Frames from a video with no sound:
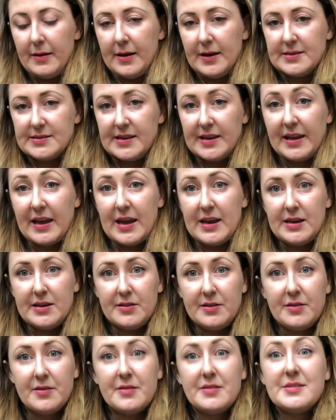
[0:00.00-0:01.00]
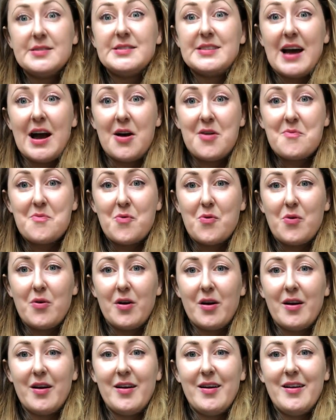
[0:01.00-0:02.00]
As I get down
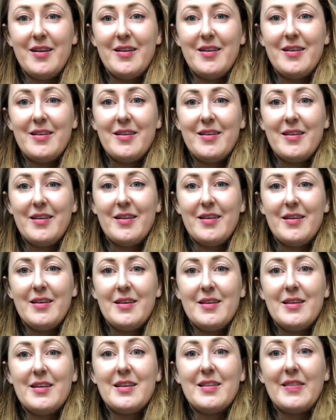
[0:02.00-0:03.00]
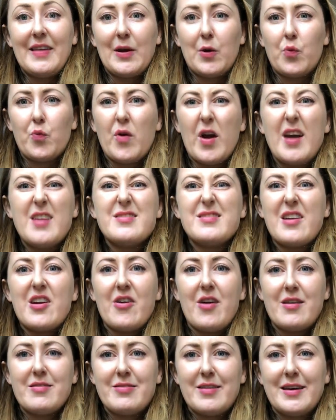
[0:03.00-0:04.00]
more, like right
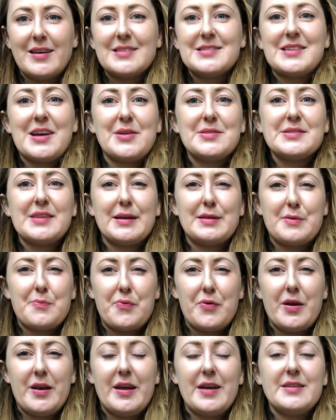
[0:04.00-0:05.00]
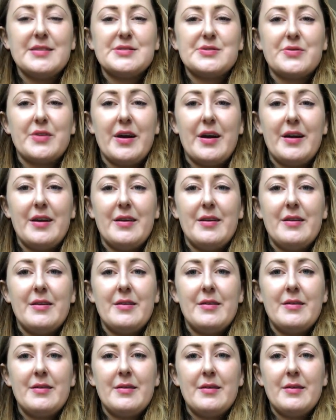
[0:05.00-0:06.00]
there, I think, sounds like the prettiest, right?
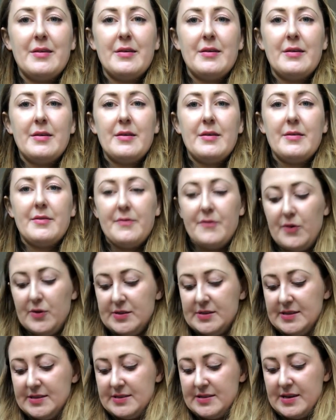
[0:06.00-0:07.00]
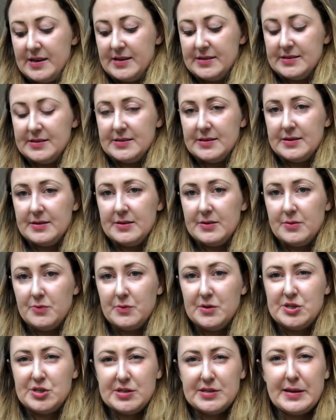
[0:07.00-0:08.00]
Versus this,
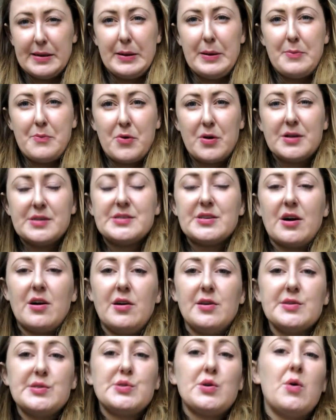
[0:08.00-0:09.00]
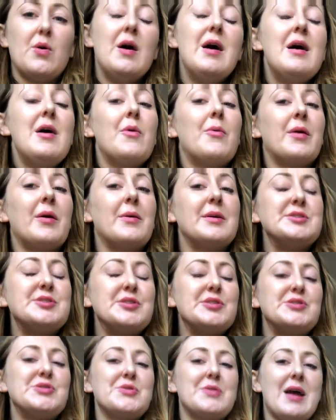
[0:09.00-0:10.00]
which is a little more dull. So what I want
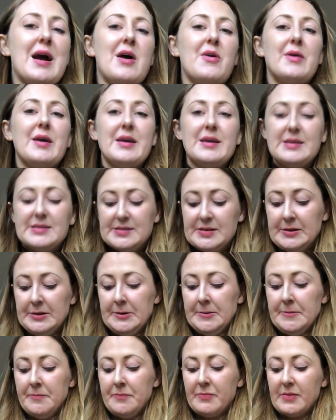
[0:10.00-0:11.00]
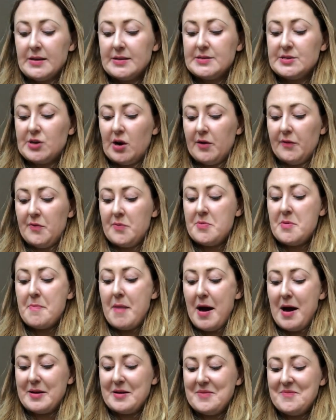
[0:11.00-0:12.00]
you to do now is start from the
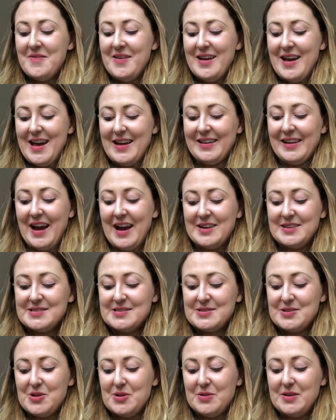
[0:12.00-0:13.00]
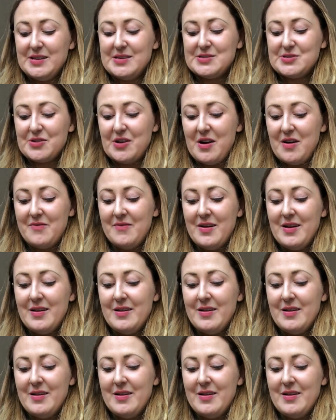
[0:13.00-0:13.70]
bottom and kind of slowly strum.